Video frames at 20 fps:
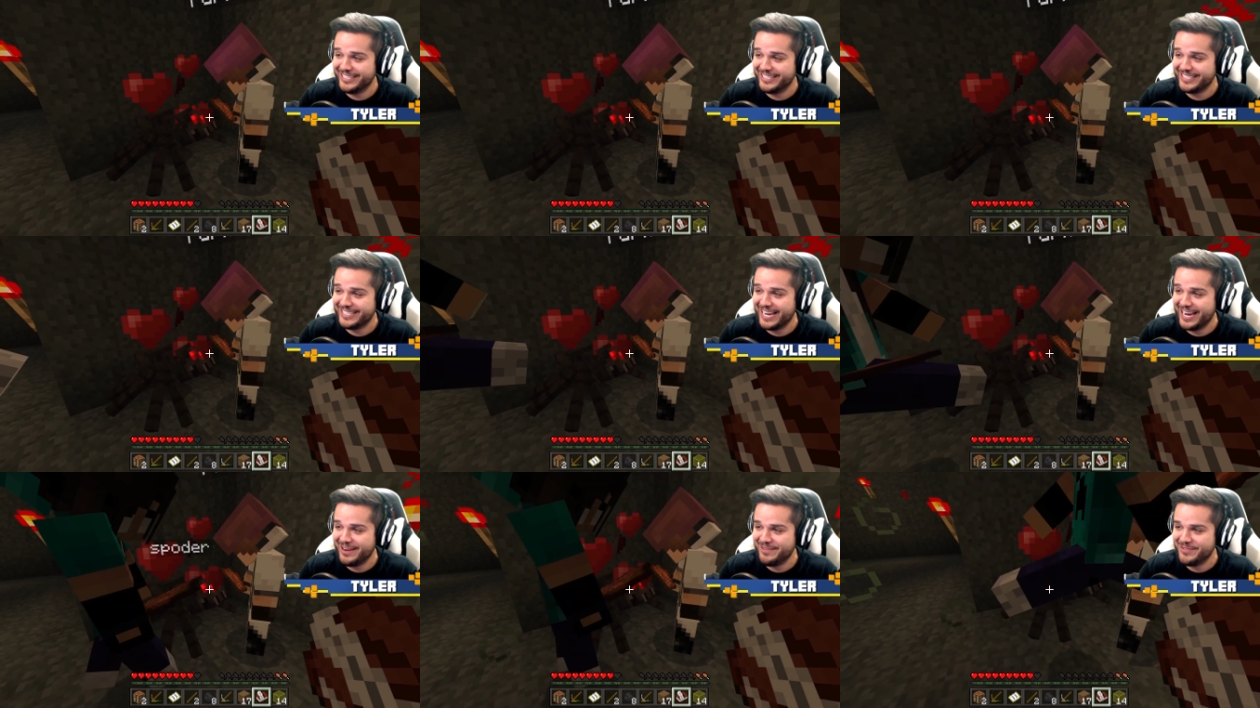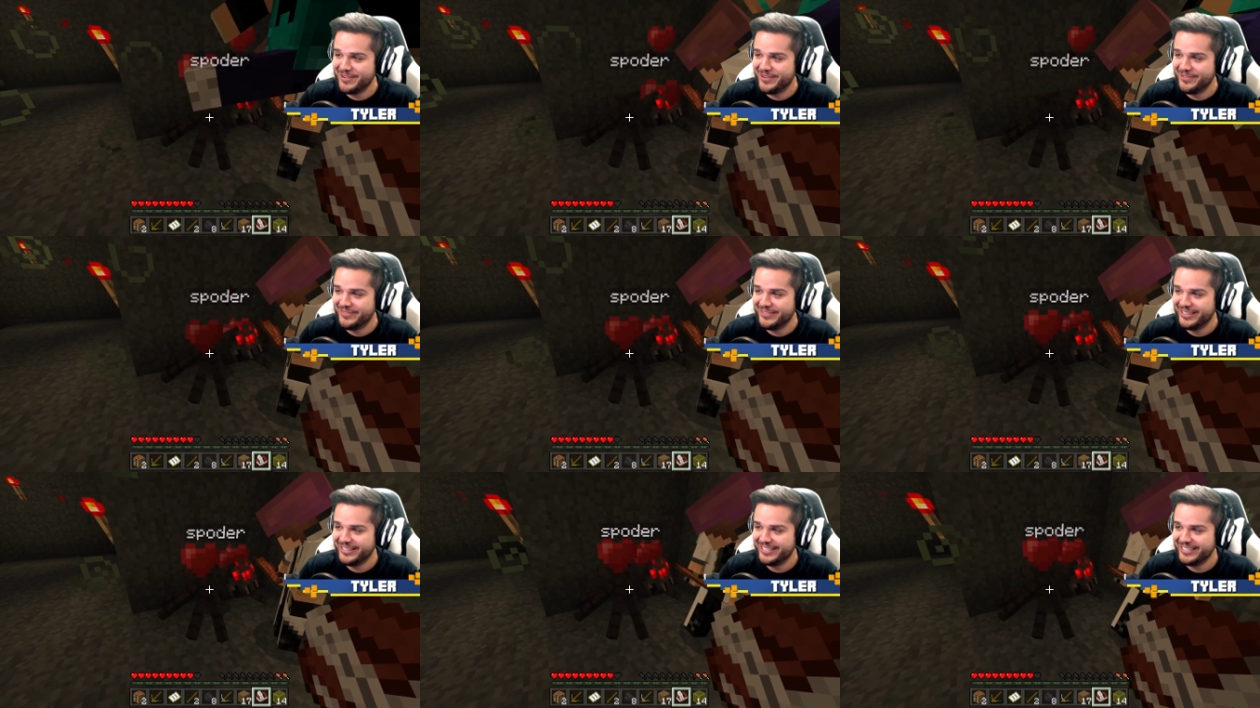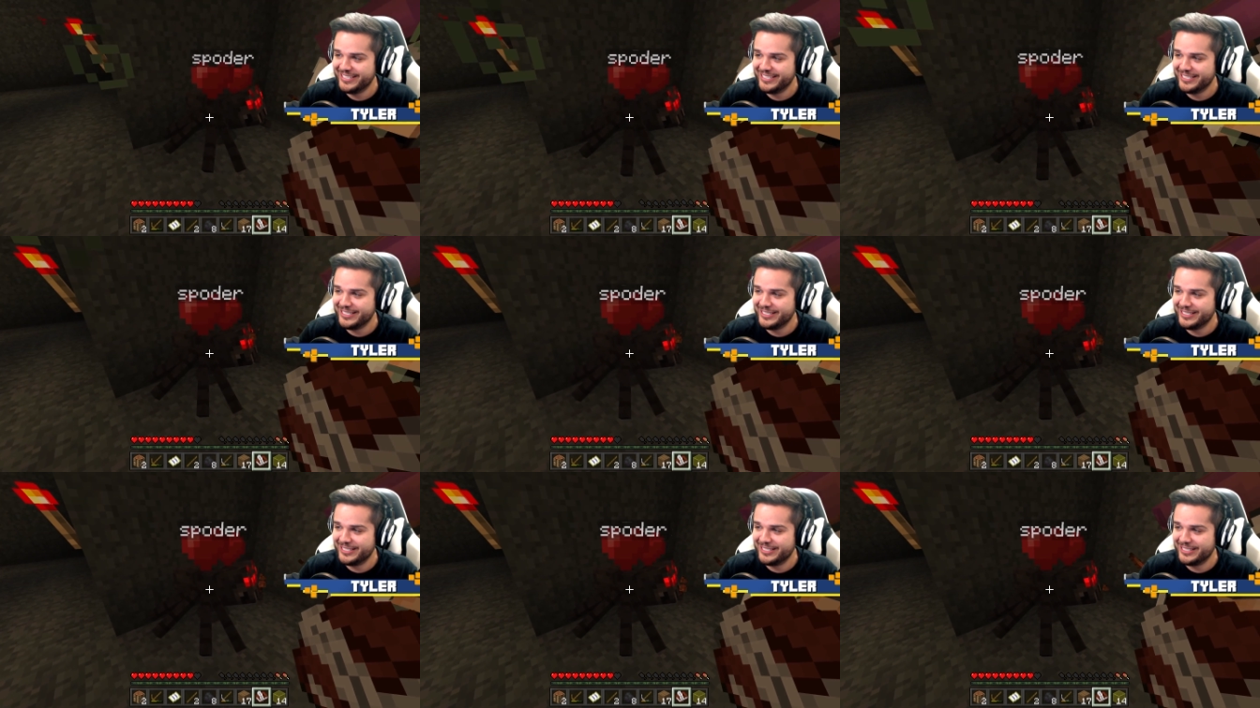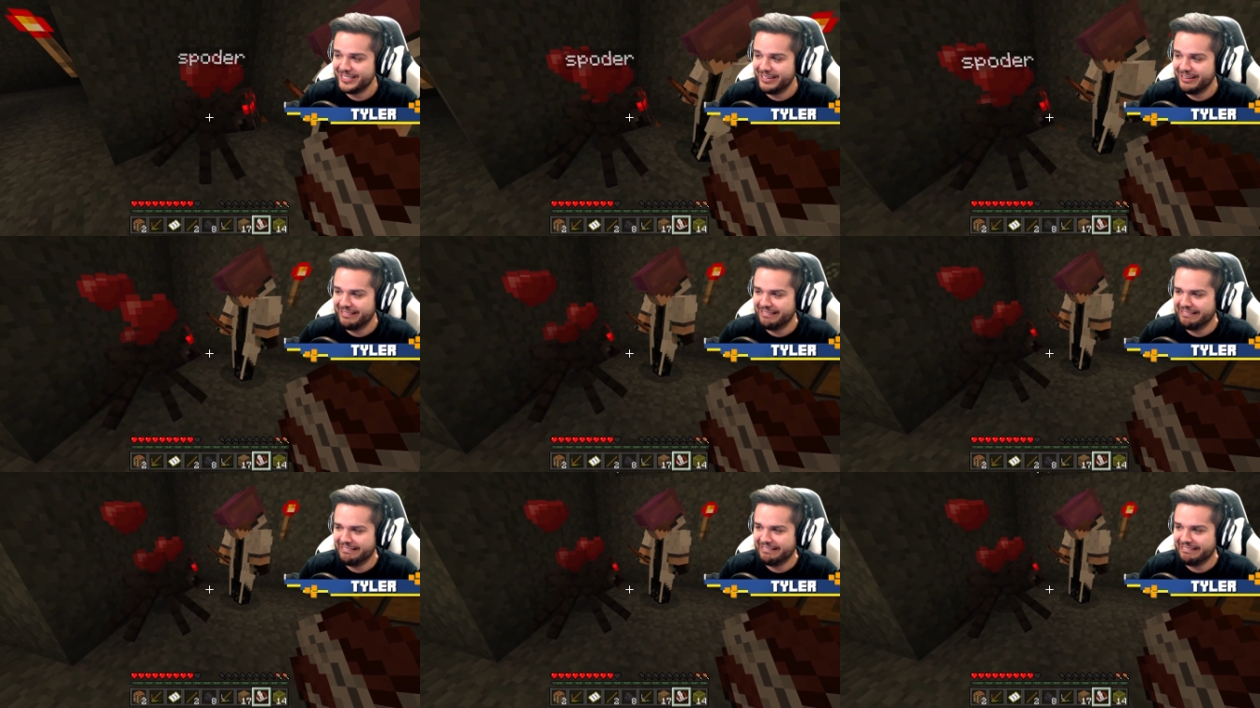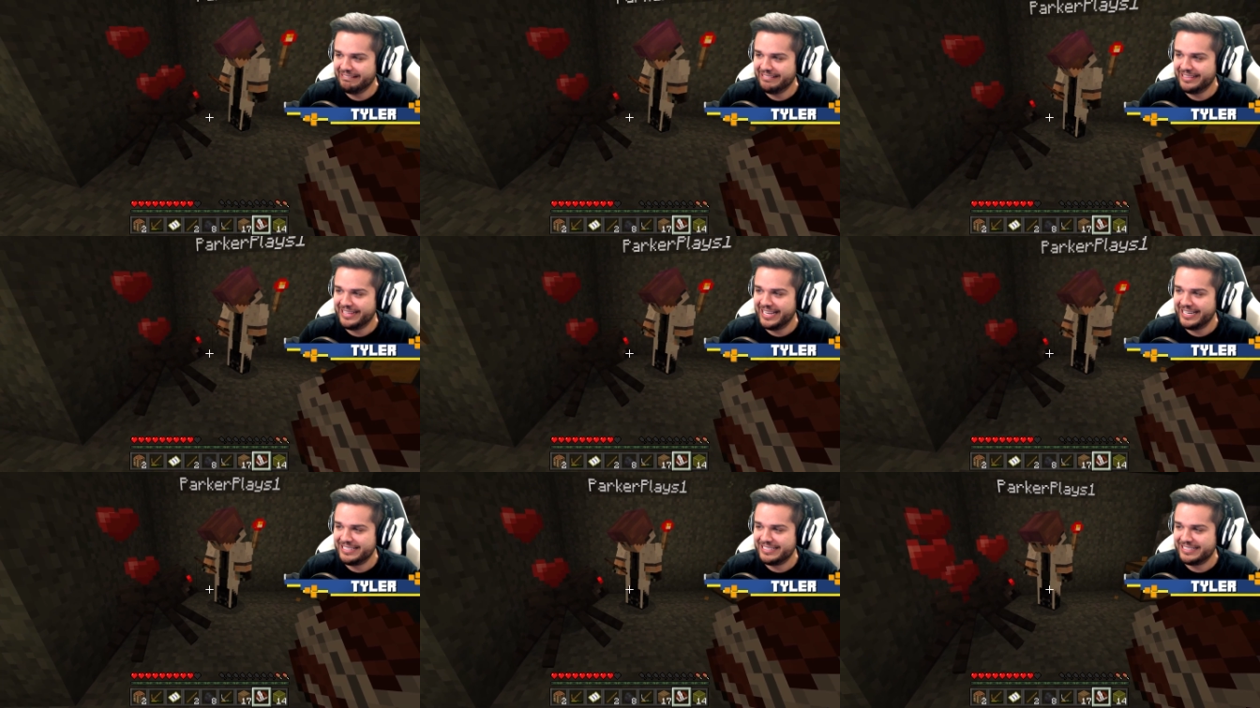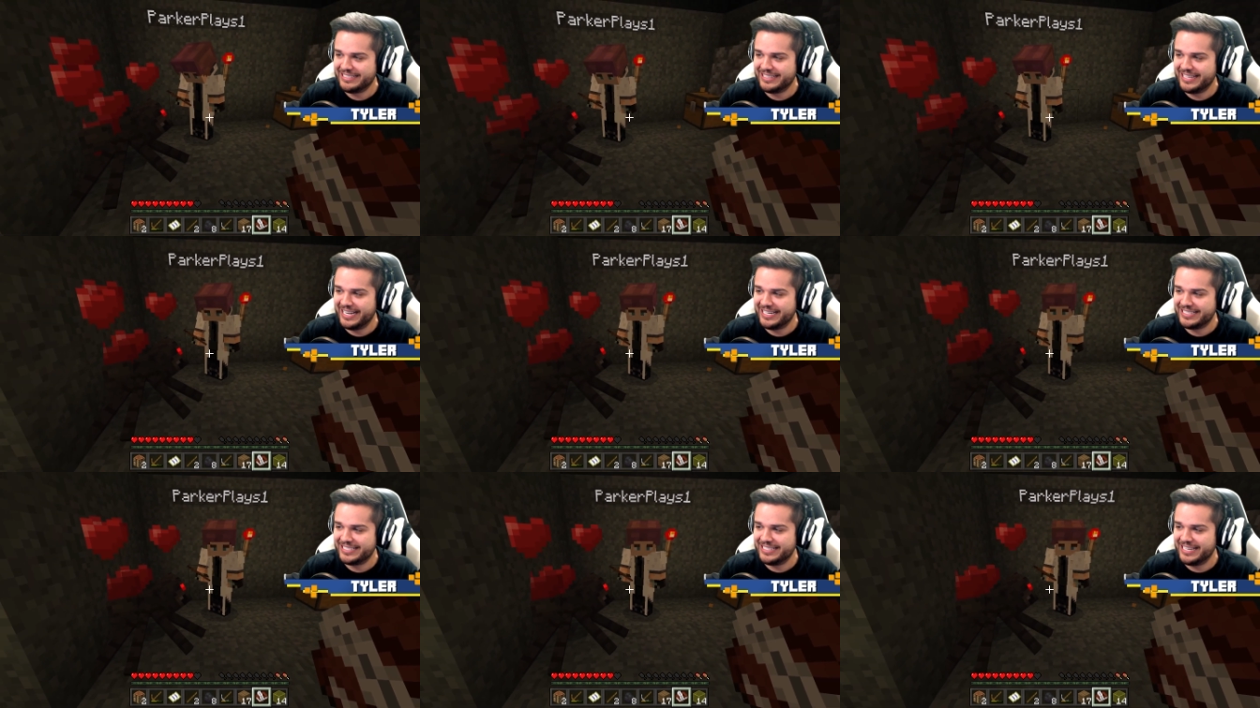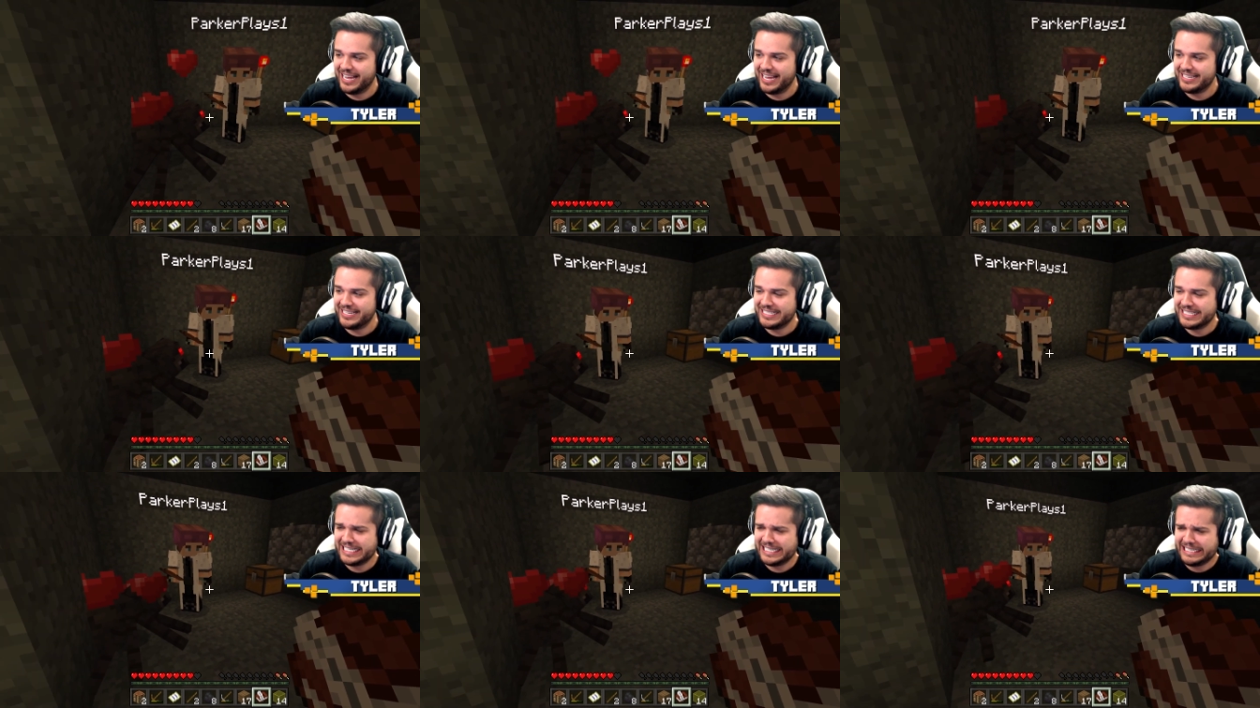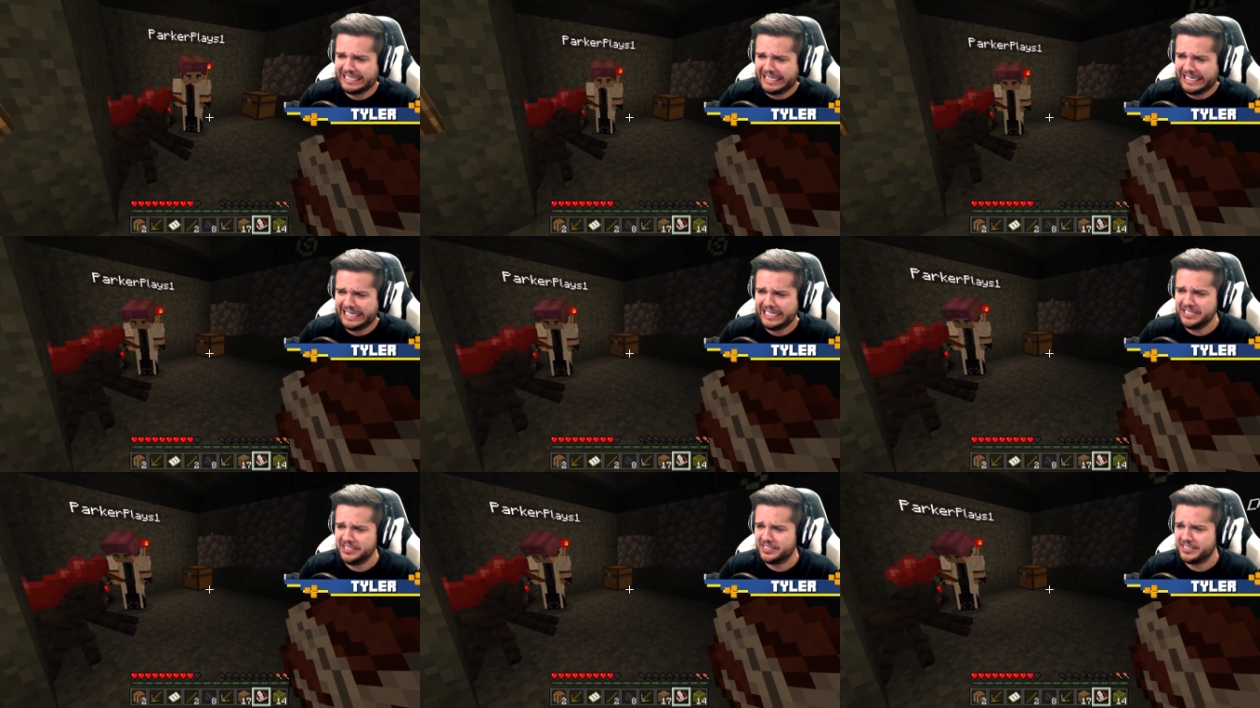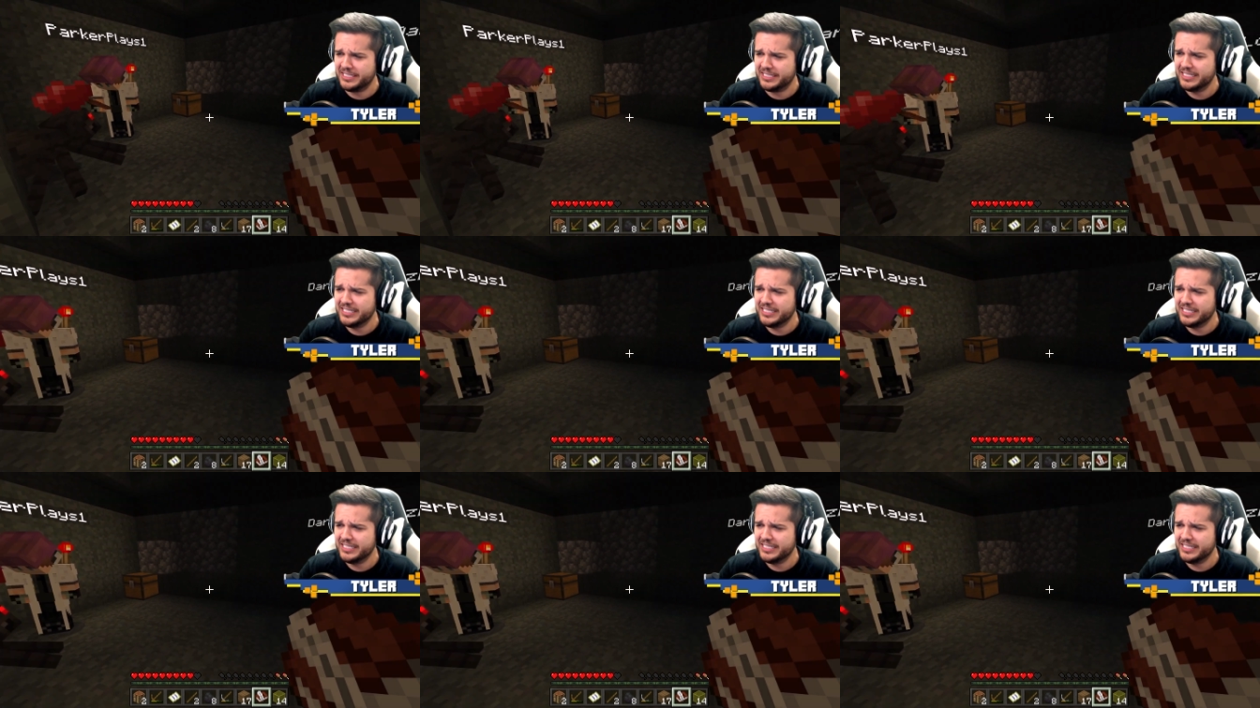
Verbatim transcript: eats flesh! that's, that's nice, I guess.